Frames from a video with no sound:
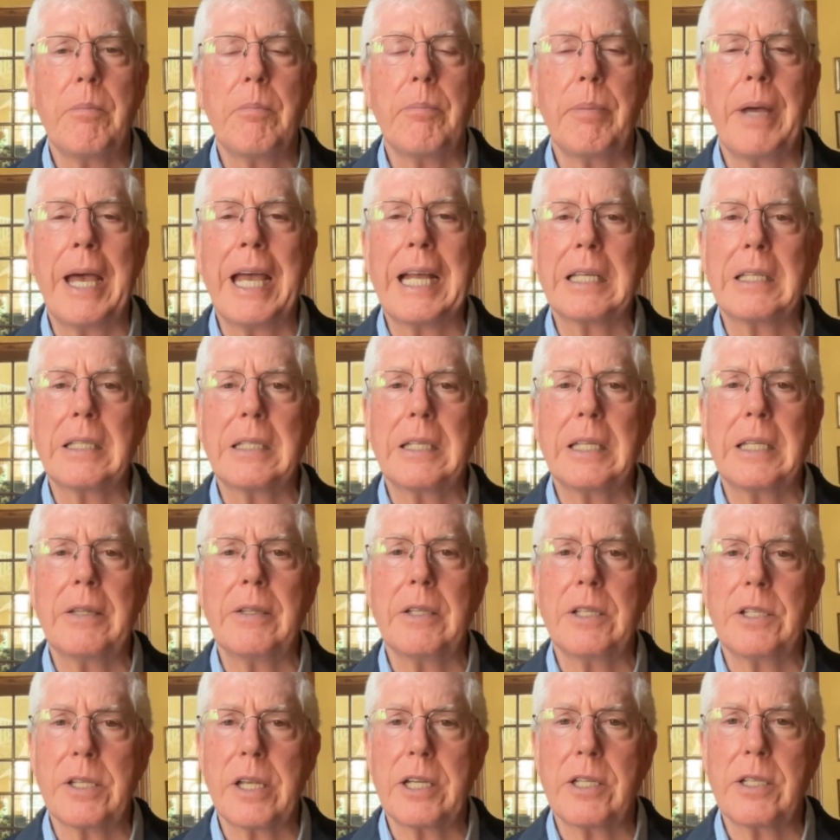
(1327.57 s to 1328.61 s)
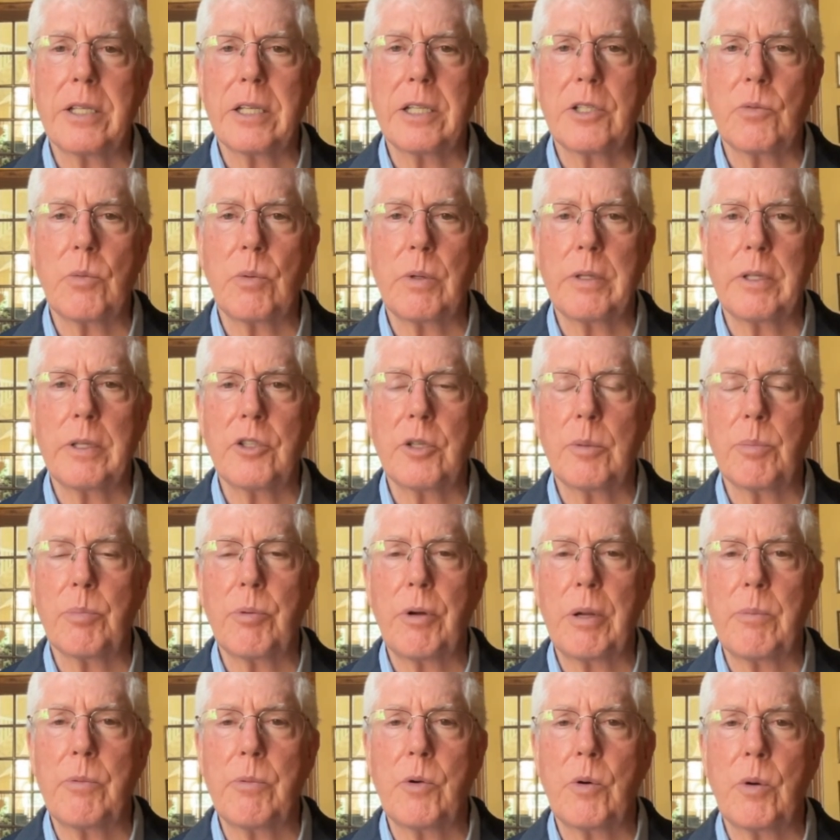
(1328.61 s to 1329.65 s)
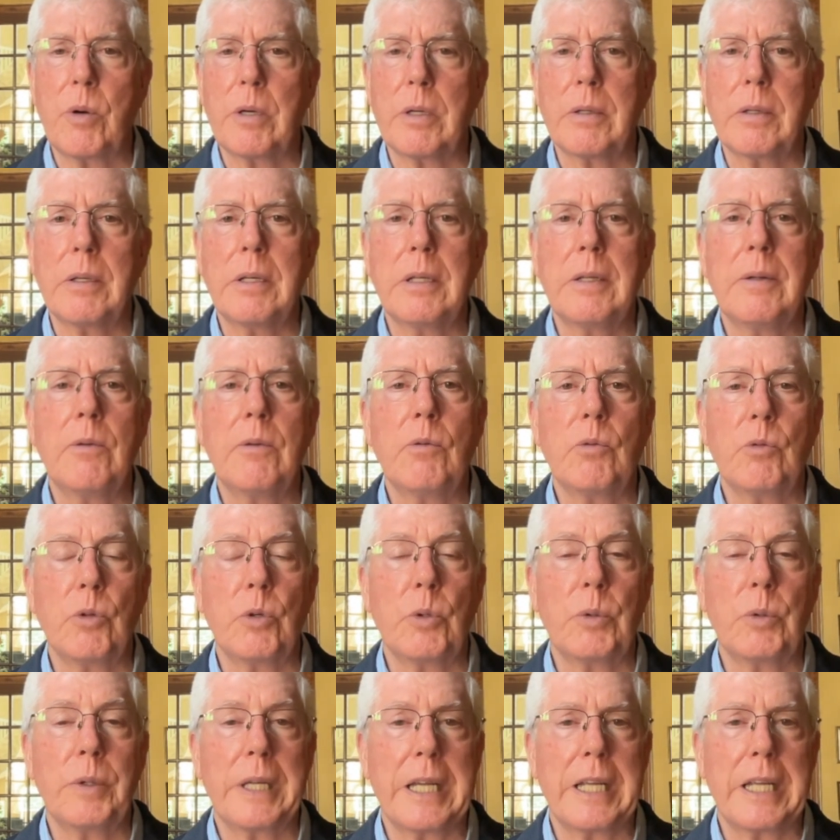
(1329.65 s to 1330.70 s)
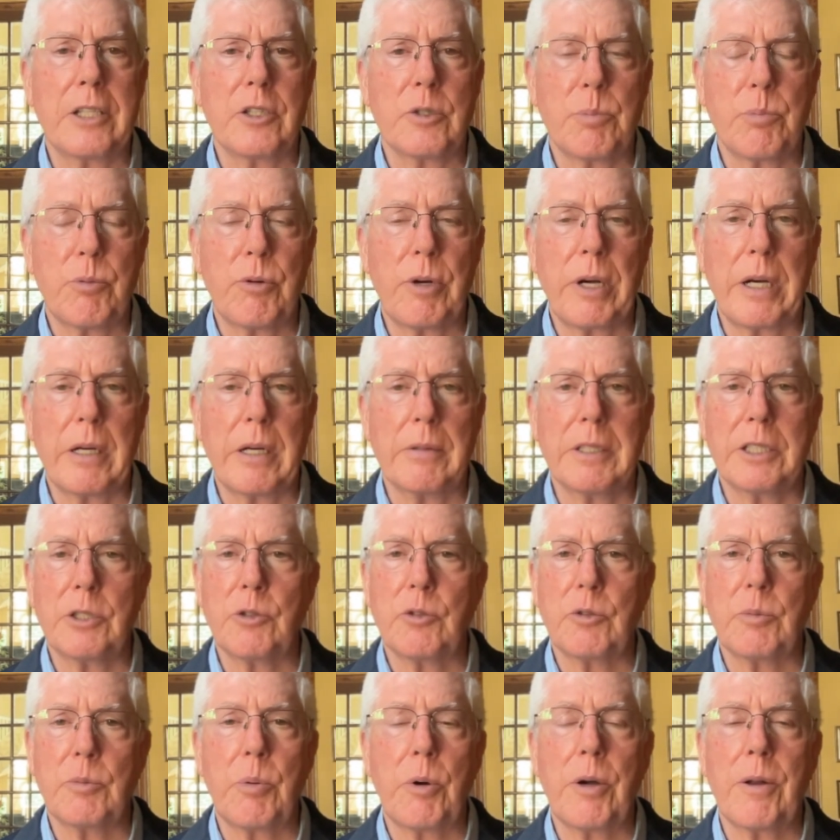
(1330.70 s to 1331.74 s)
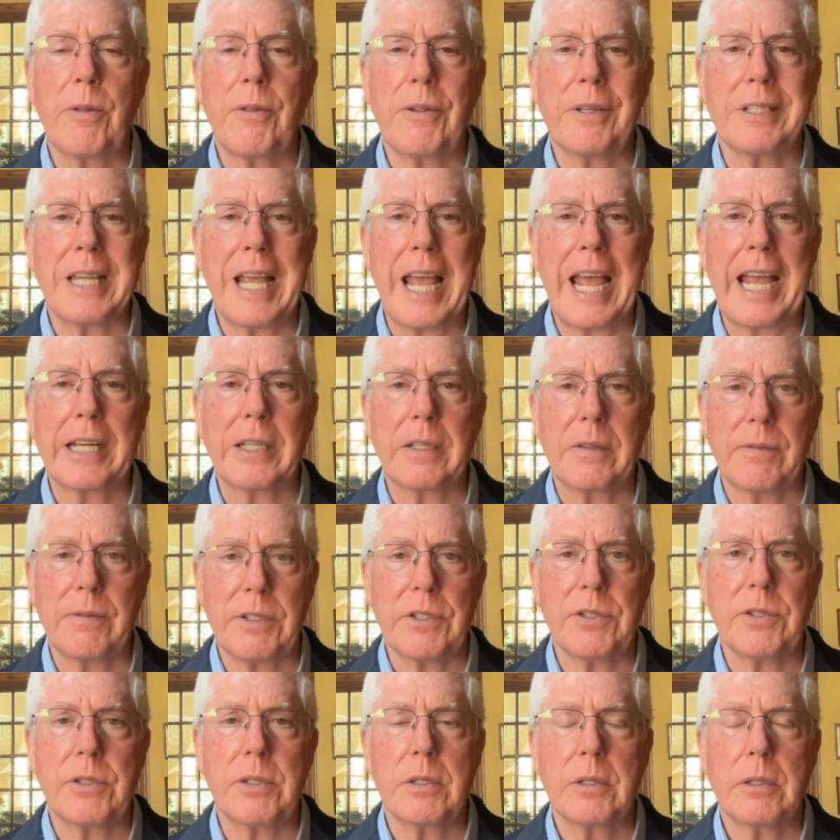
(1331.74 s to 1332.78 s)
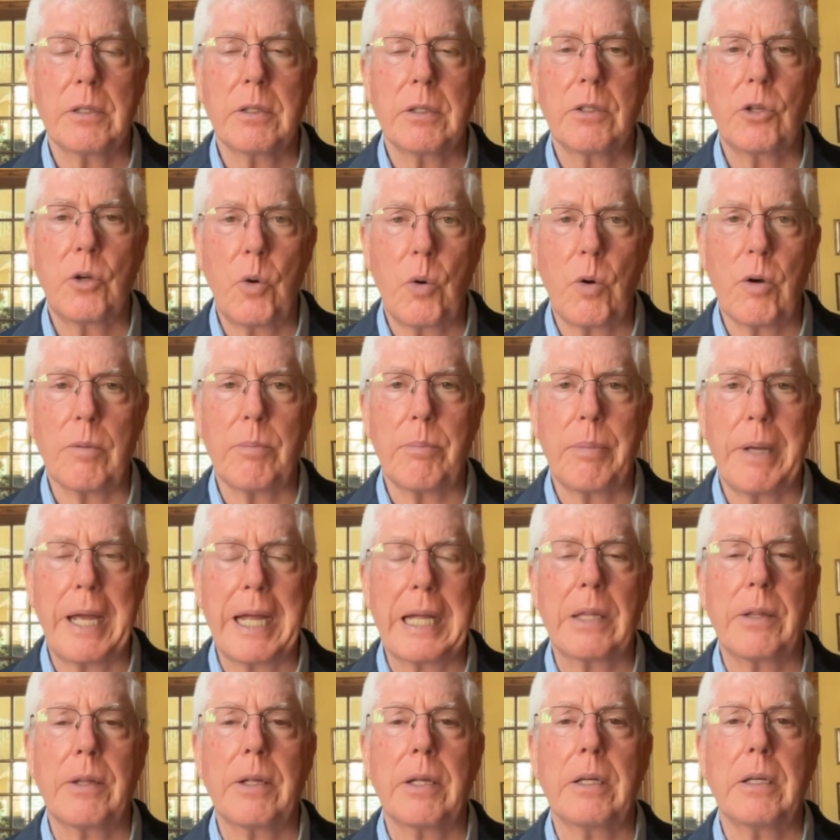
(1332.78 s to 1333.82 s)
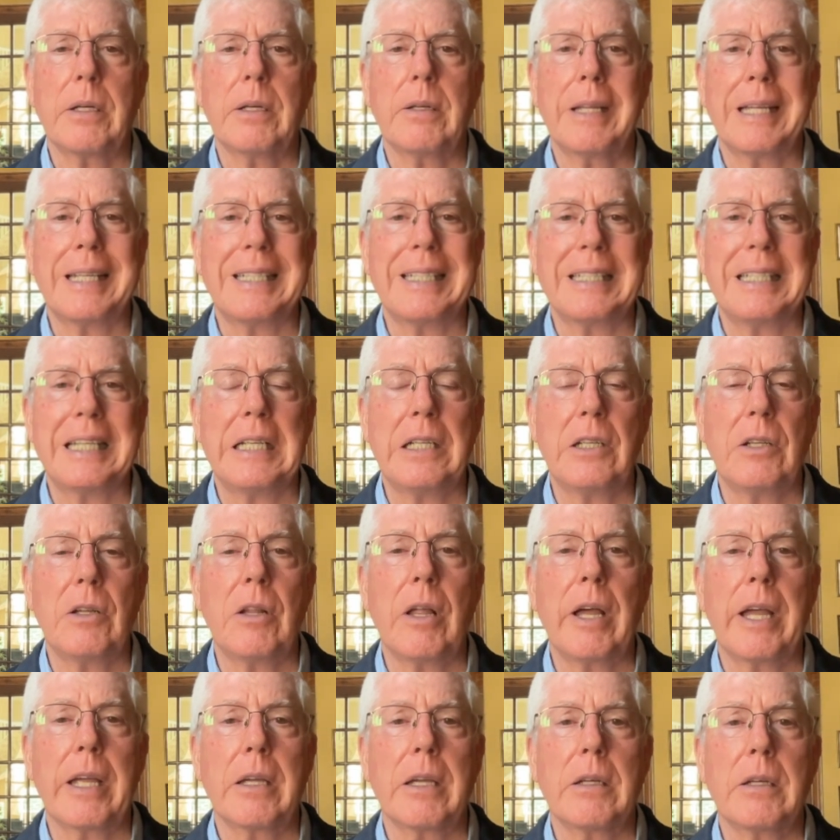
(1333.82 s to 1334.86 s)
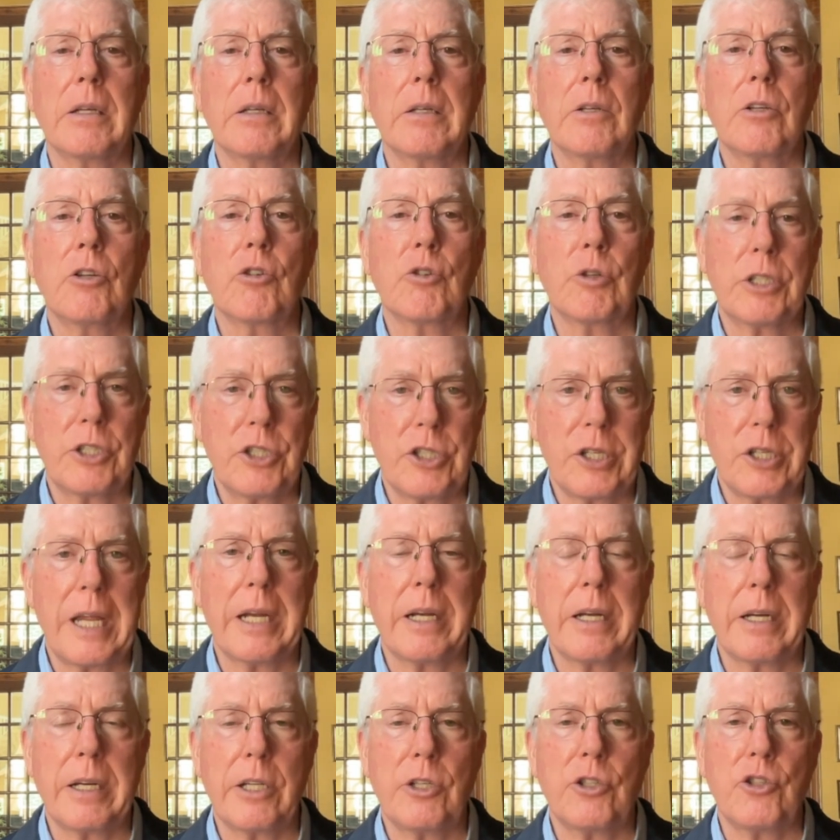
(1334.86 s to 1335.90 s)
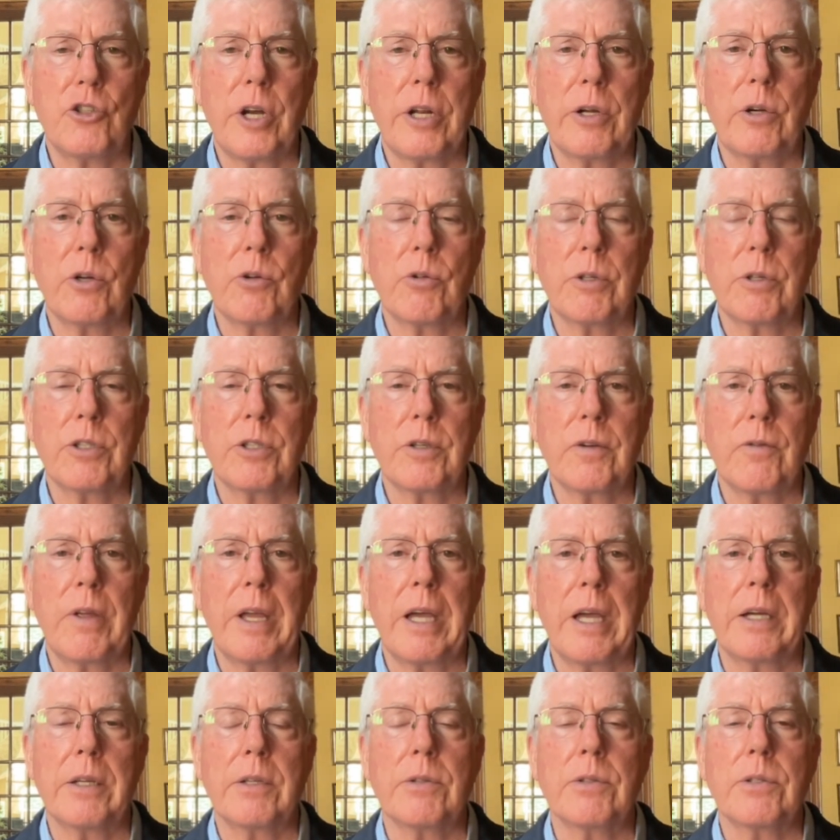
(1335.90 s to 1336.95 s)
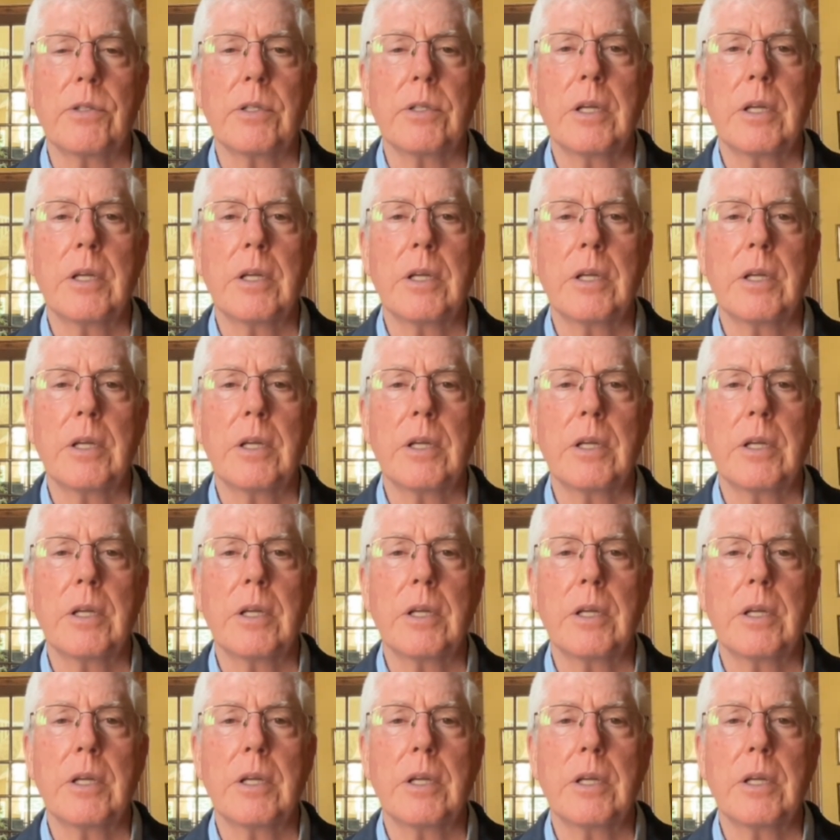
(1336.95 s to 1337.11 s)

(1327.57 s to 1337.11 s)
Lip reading: back in the 60s when the Supreme Court ruled against prayer, this was part of this activist court back then that didn't like Christianity, Judeo-Christian values.